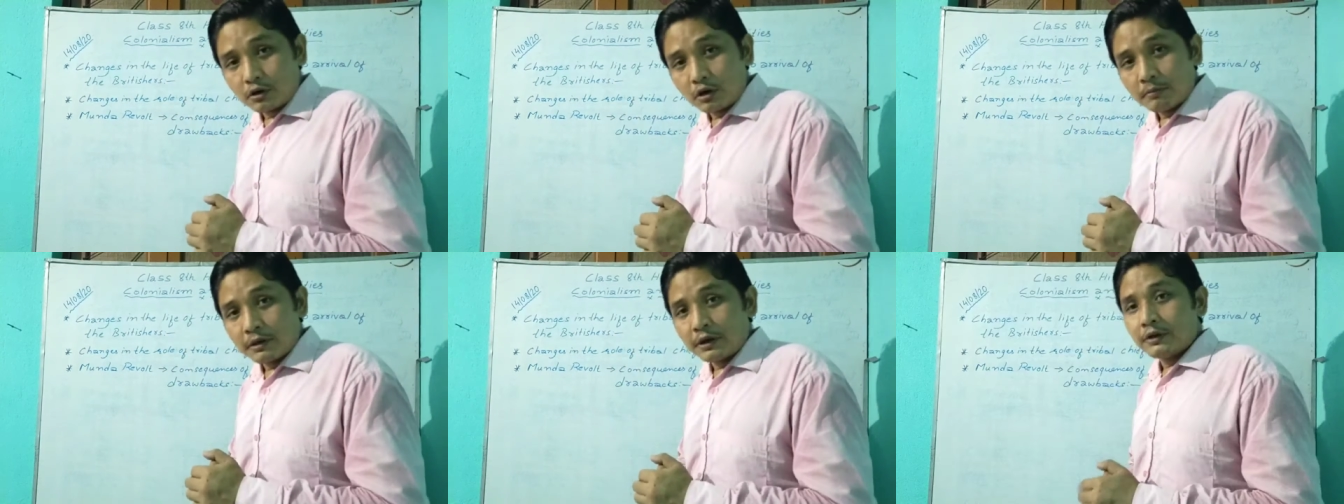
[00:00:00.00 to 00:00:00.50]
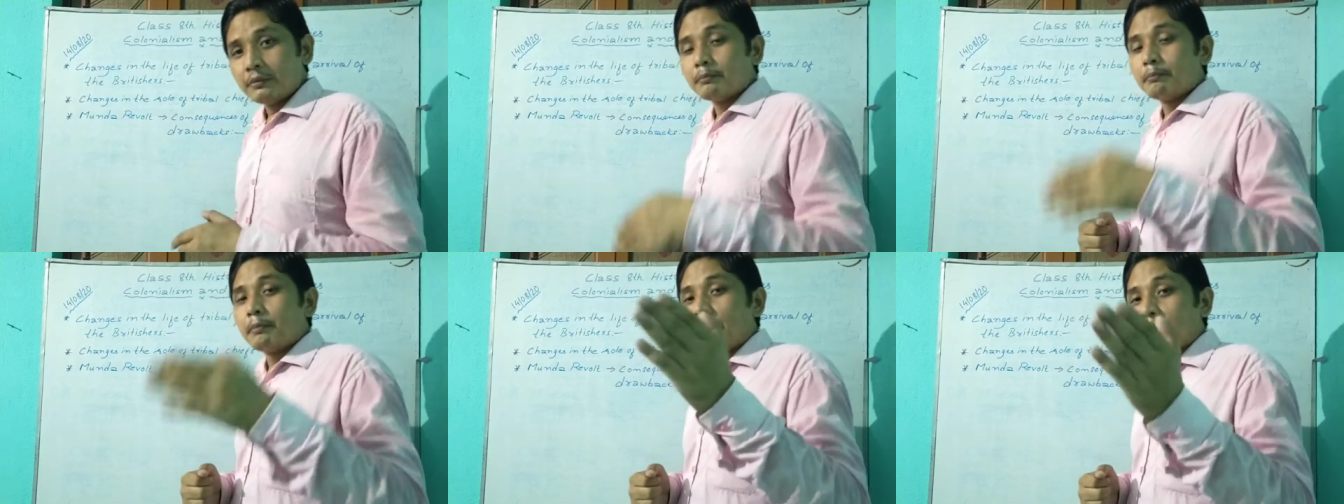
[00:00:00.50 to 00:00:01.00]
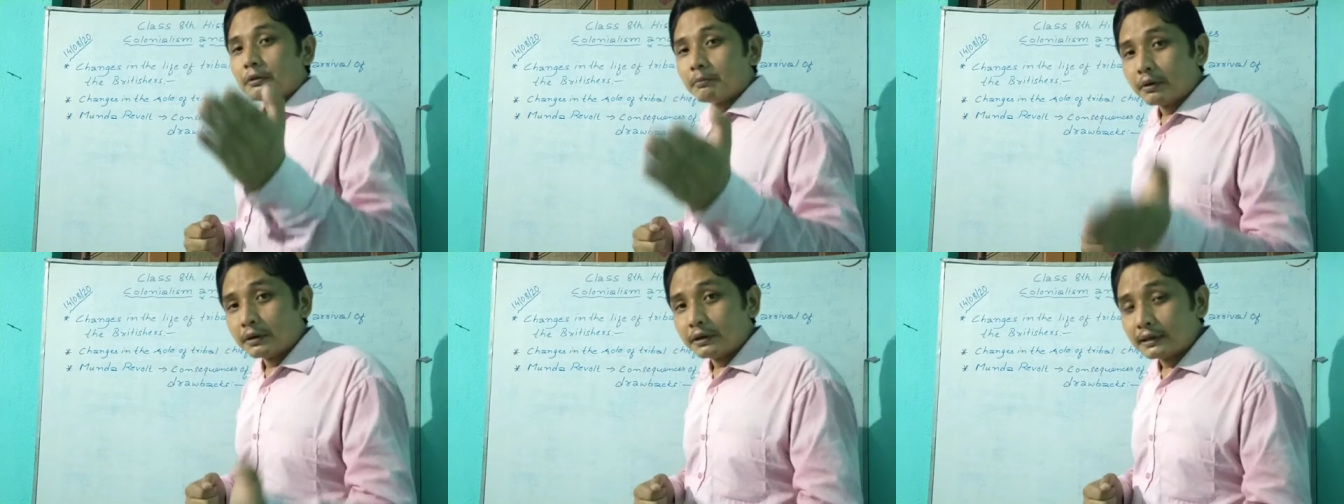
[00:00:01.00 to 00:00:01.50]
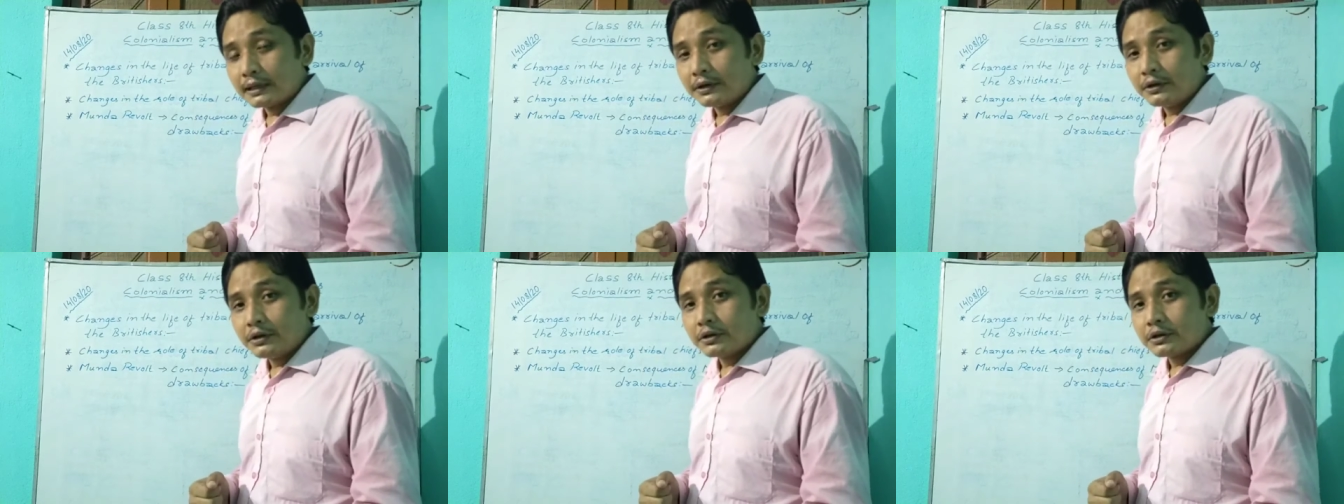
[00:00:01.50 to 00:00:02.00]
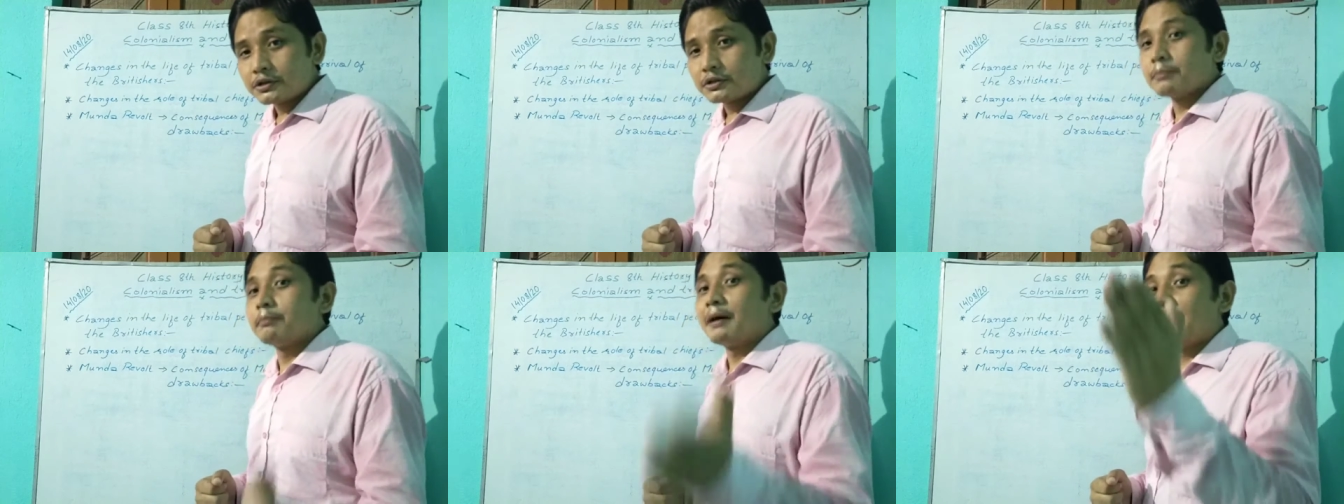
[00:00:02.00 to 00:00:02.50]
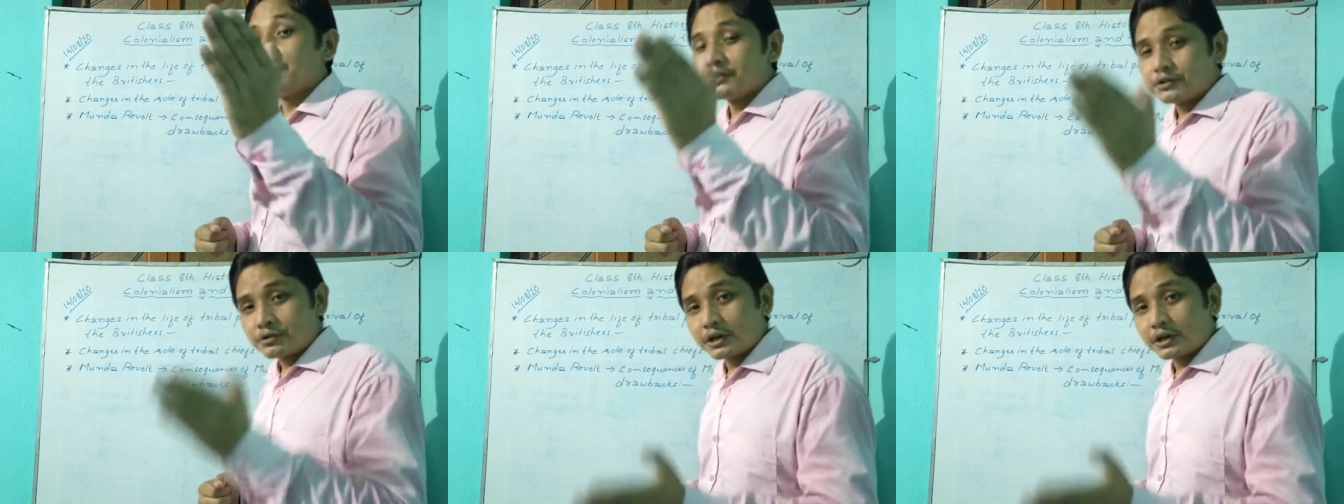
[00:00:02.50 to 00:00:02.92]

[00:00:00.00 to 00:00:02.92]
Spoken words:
government, by the money lenders, by the